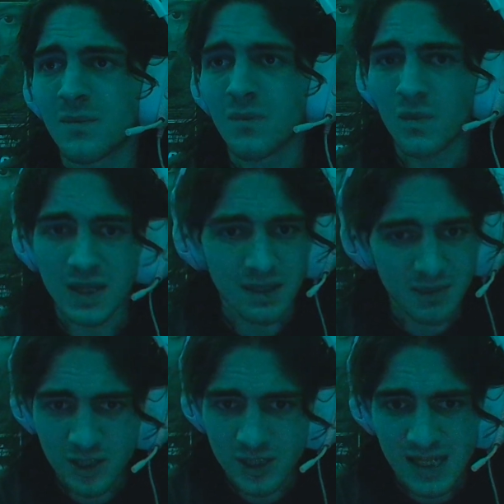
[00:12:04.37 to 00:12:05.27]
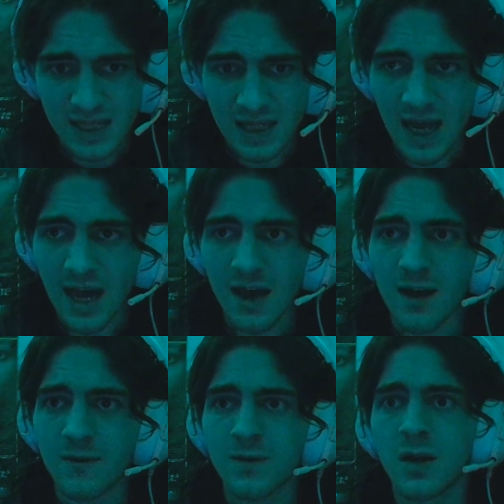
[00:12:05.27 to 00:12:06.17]
With the budgets that they
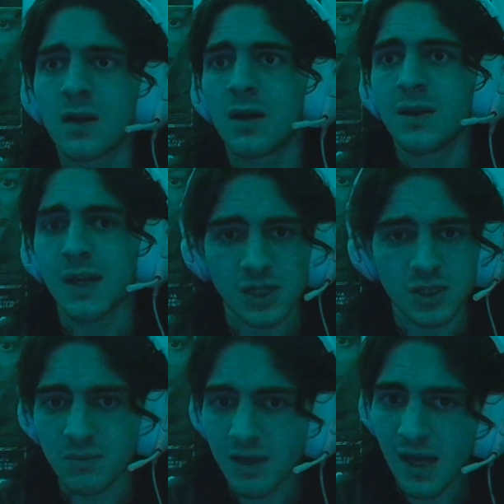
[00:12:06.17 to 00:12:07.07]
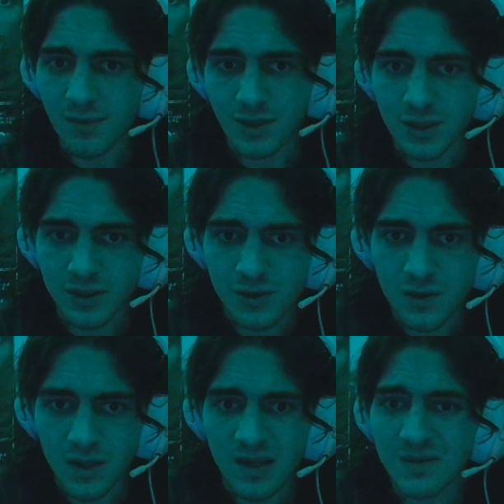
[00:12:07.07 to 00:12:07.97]
have, they should be able to do
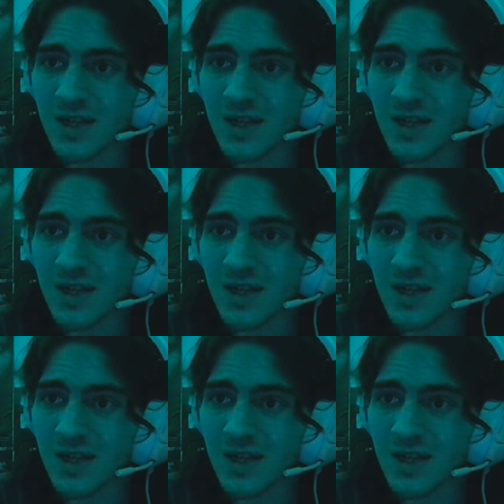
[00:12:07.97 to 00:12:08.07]
squibs.